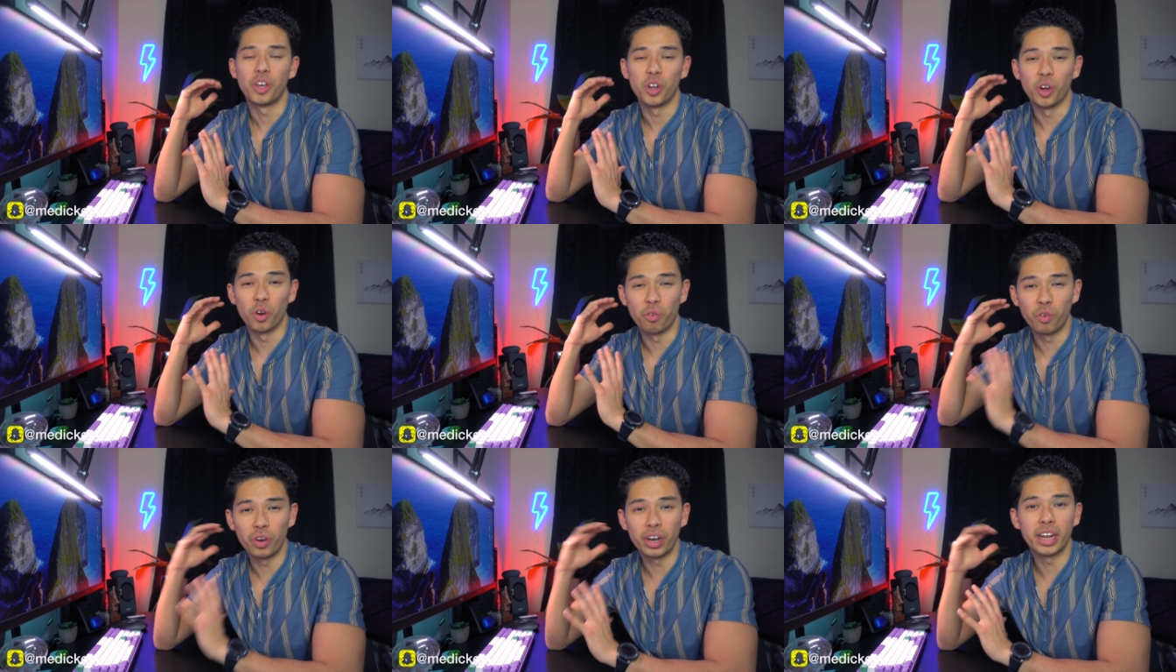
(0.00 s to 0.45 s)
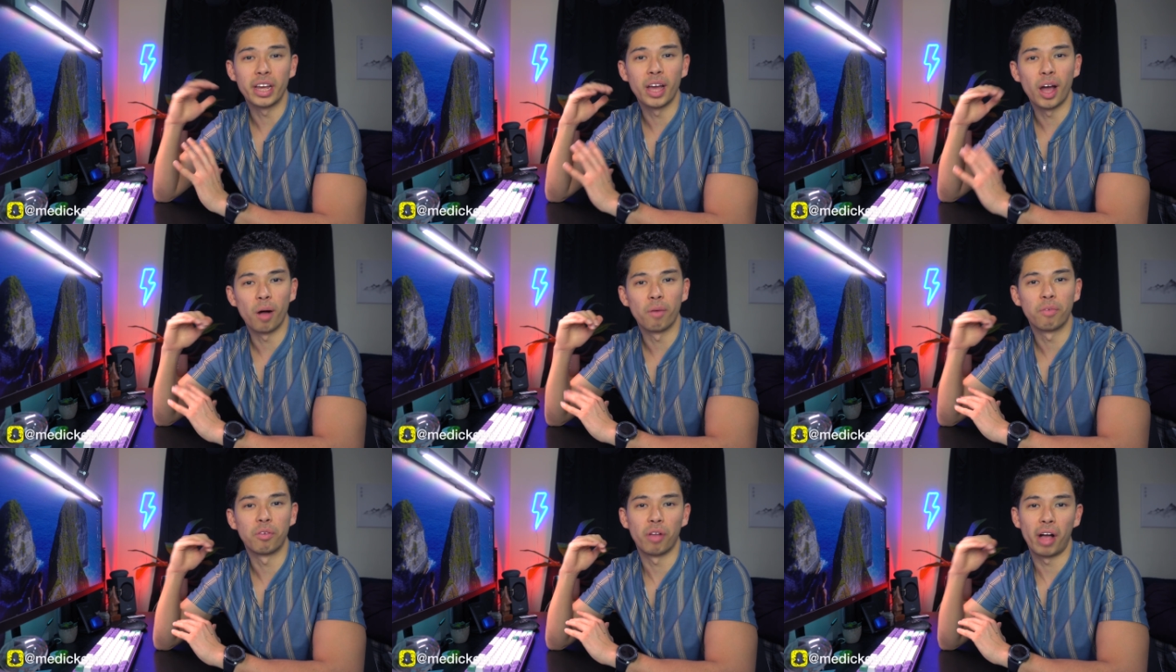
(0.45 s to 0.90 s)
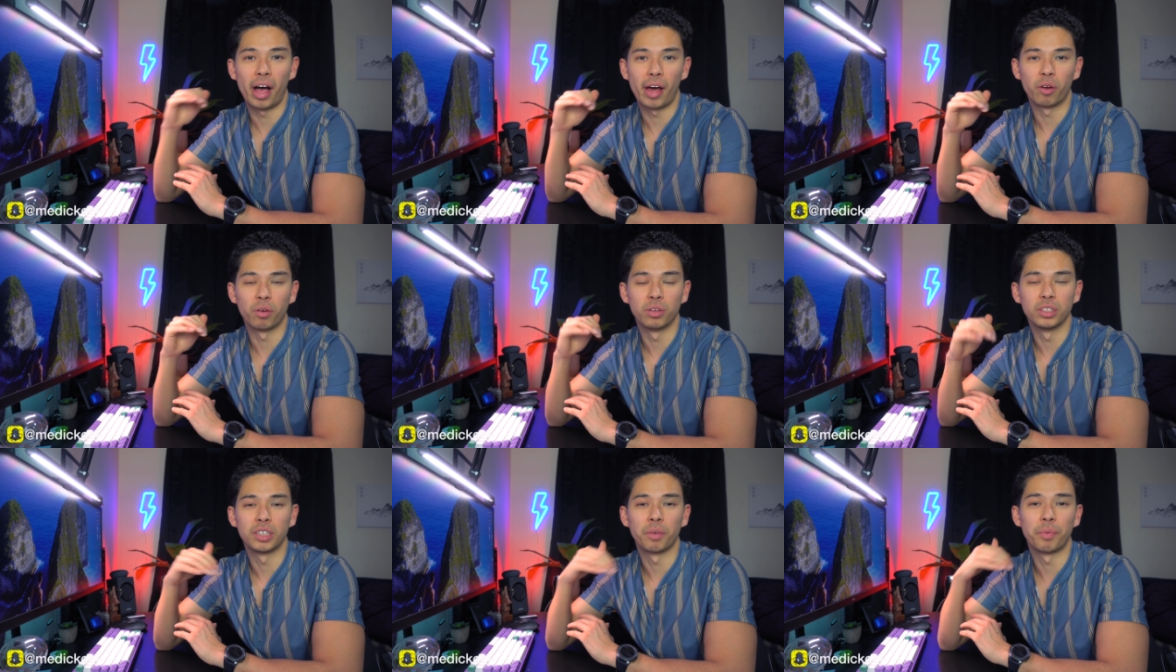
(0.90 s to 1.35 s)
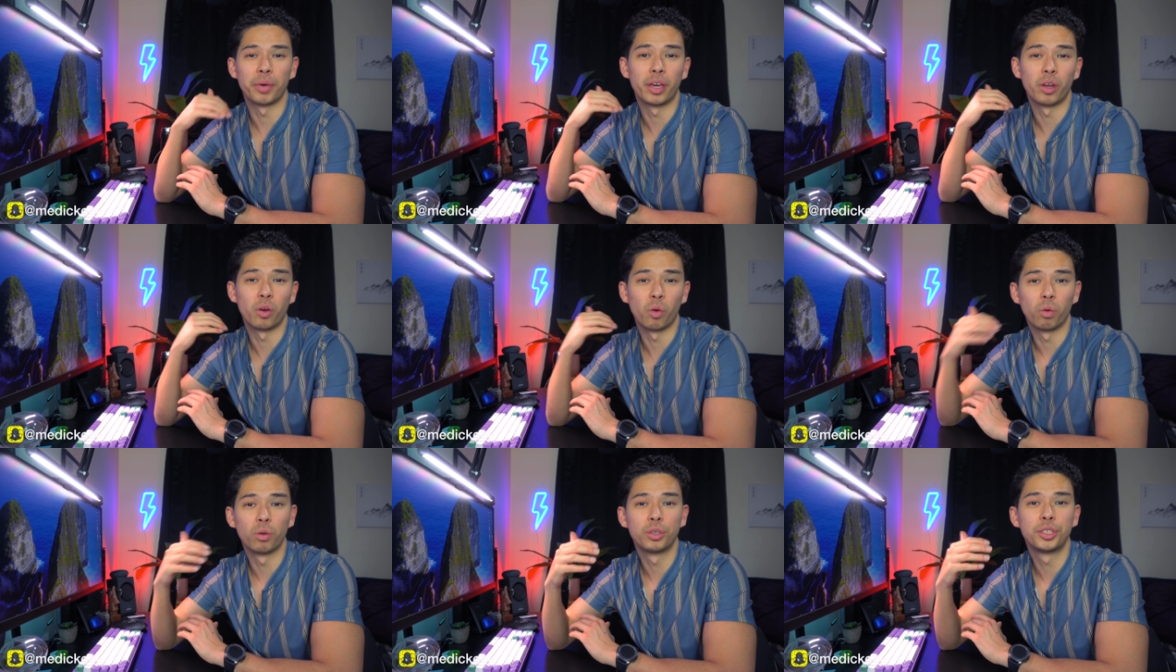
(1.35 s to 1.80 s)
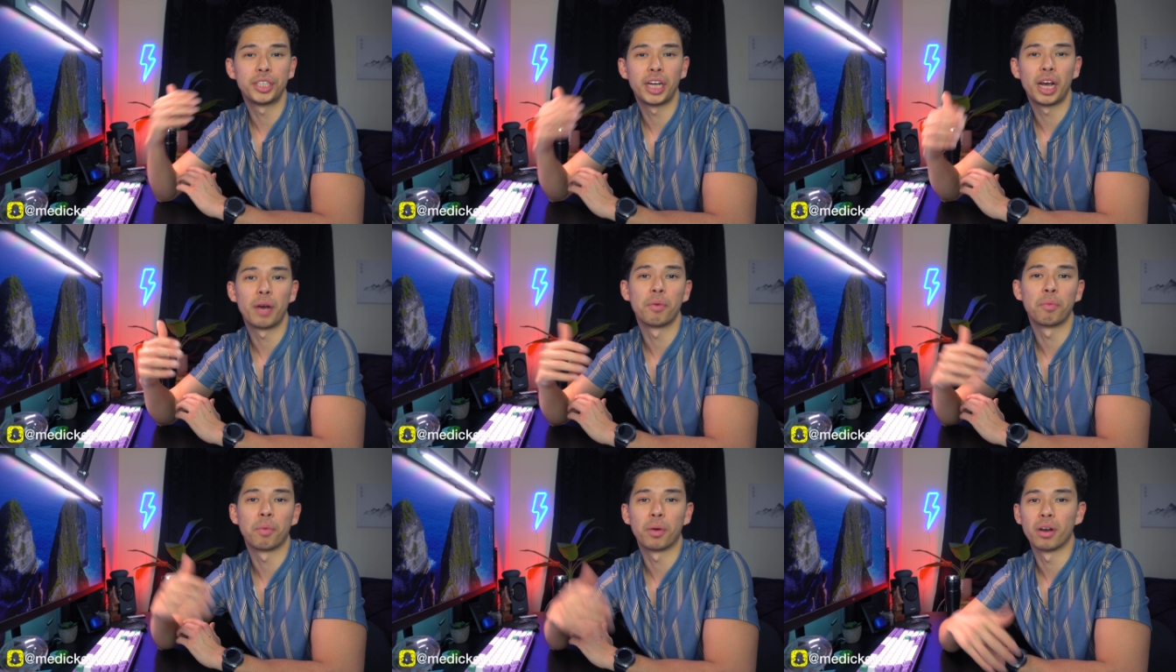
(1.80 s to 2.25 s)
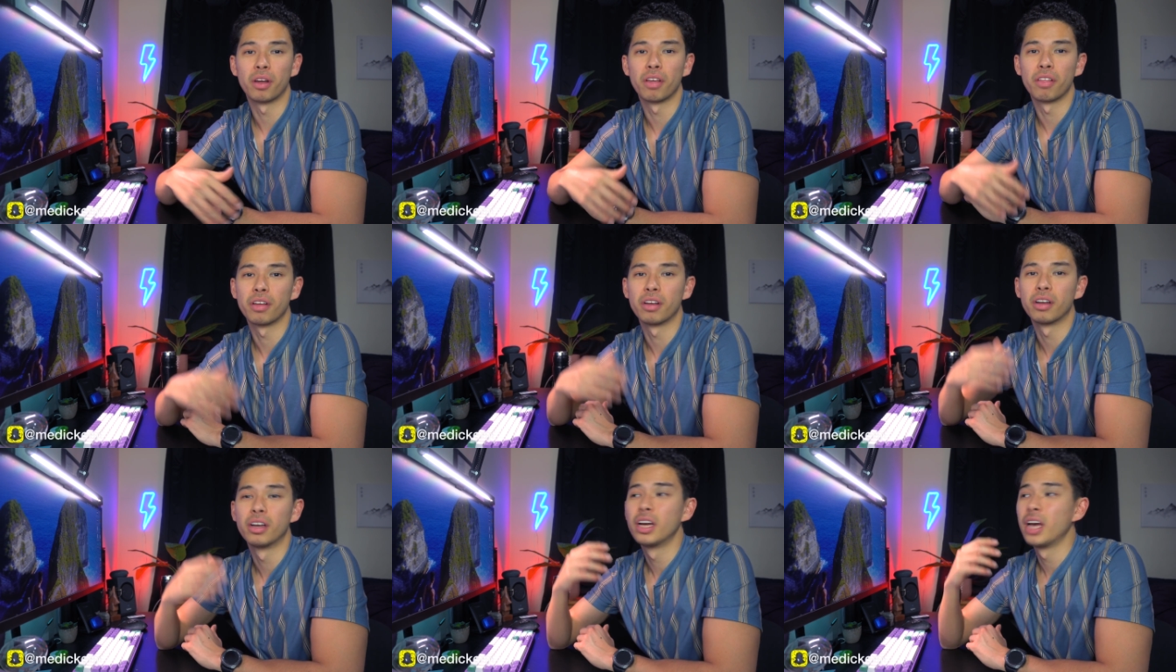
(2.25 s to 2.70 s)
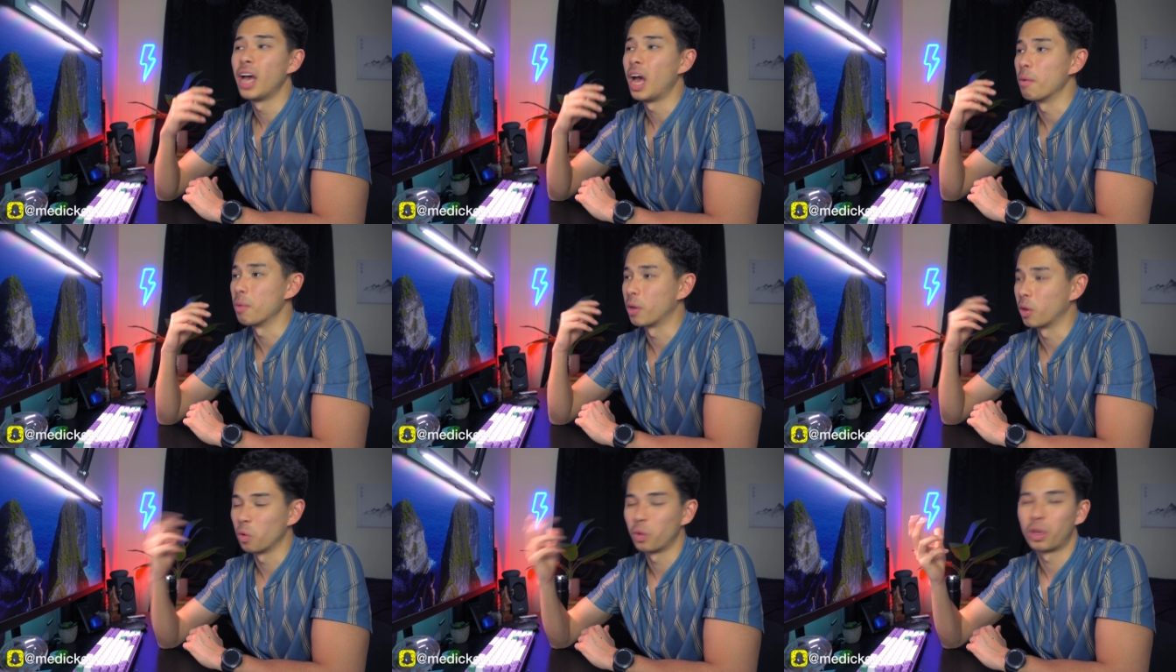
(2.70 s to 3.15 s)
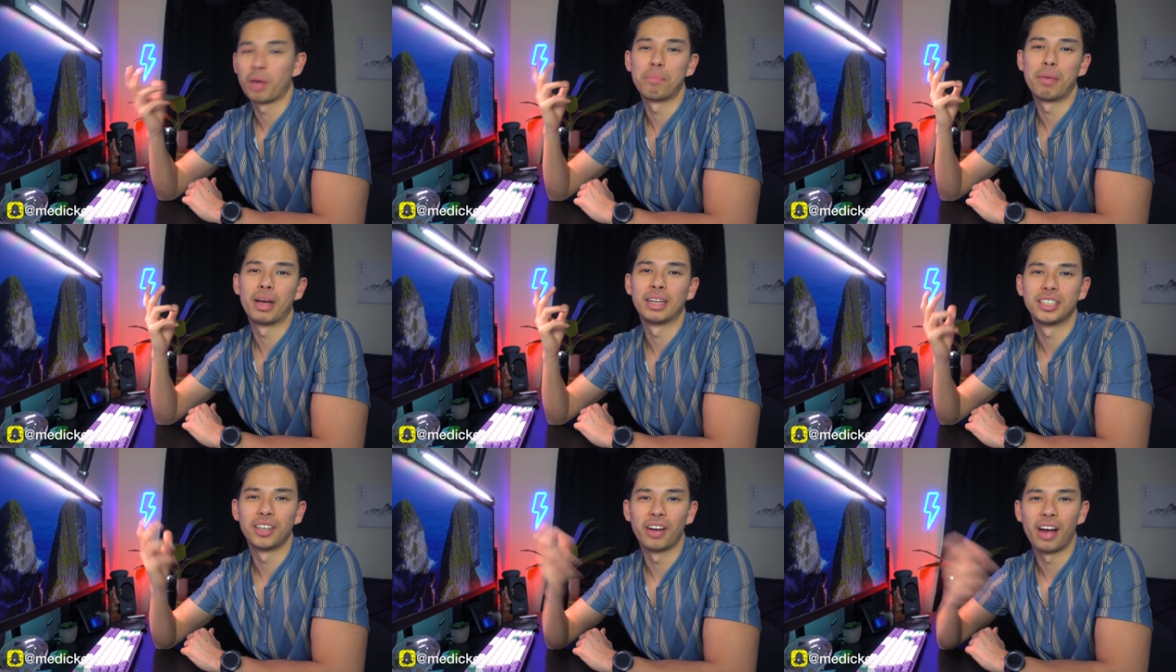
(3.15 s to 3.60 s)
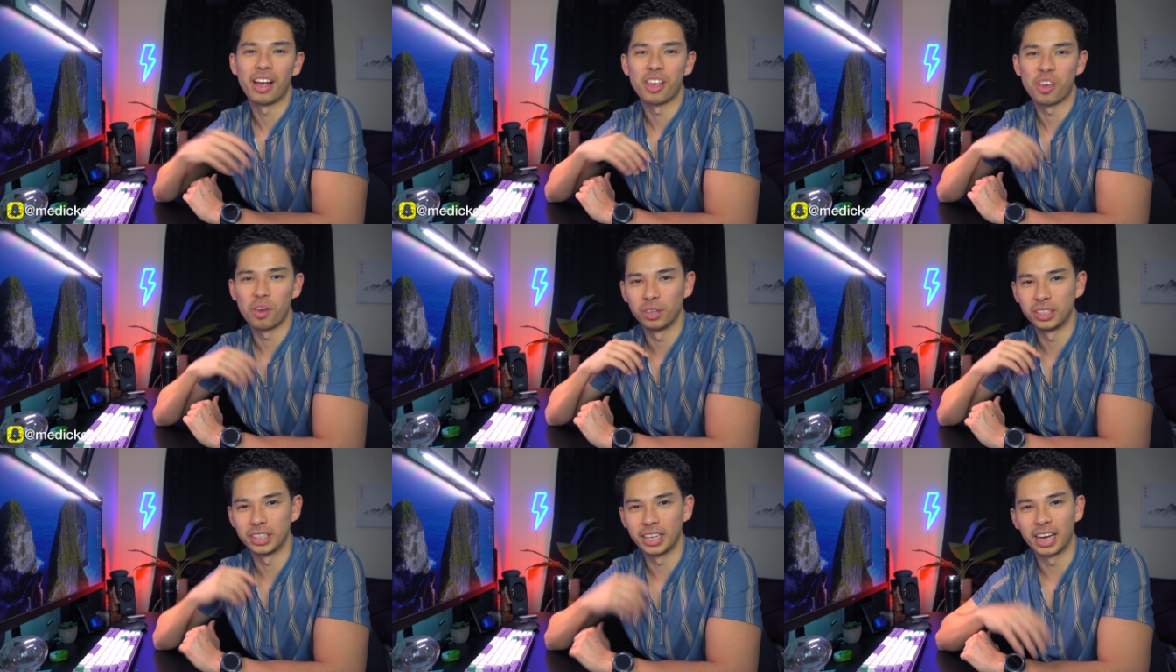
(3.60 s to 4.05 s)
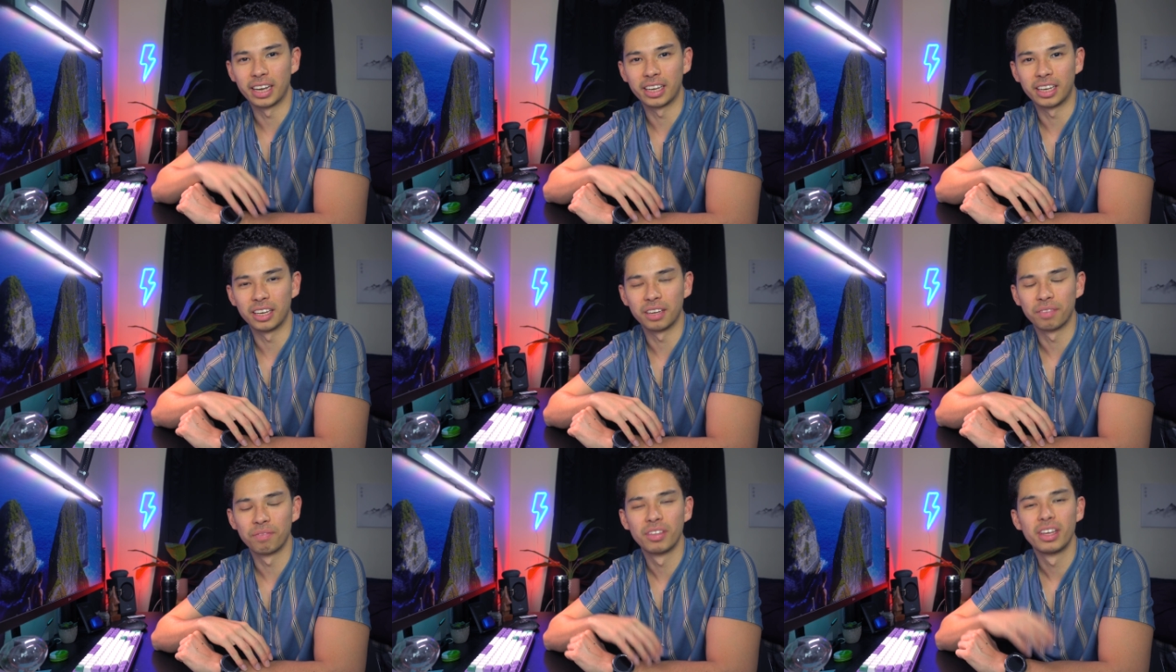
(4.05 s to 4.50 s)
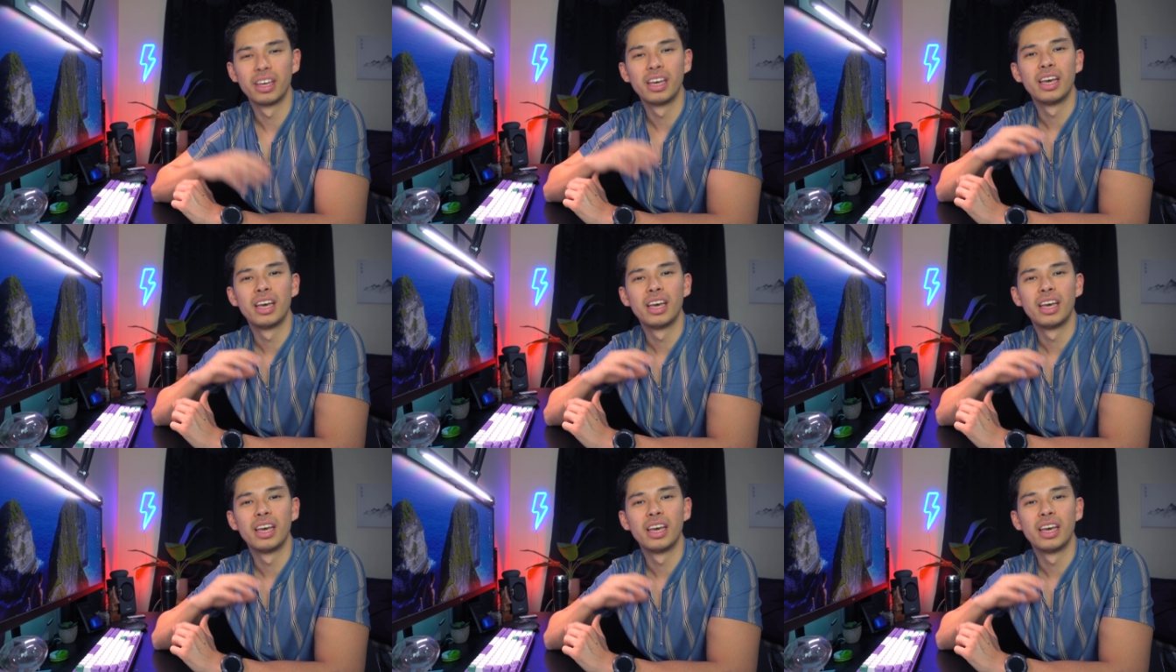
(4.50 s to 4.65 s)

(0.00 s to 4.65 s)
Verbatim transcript: you know, really helpful add-ons that we can all share with one another and we can all get better at using Anki.